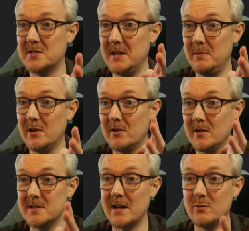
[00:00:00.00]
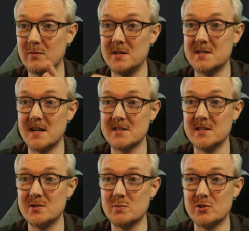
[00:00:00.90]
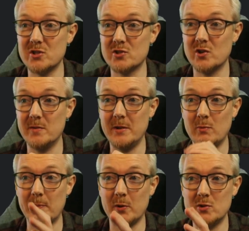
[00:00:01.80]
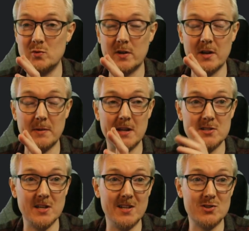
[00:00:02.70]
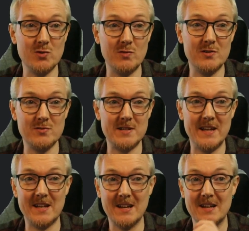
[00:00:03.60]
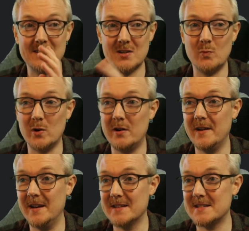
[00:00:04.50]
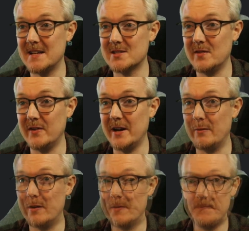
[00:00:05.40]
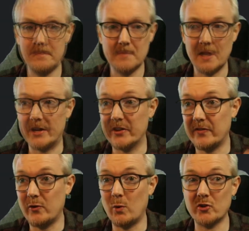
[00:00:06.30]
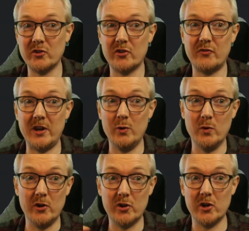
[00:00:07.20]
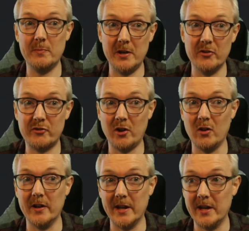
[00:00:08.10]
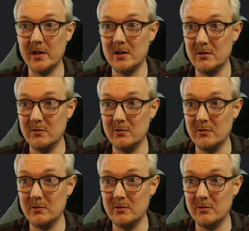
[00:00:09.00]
team here and download these assets, which is going to be 1.2 gigabytes and is going to take somewhere in excess of an hour. I guess if you're watching this video and you're going to be installing it,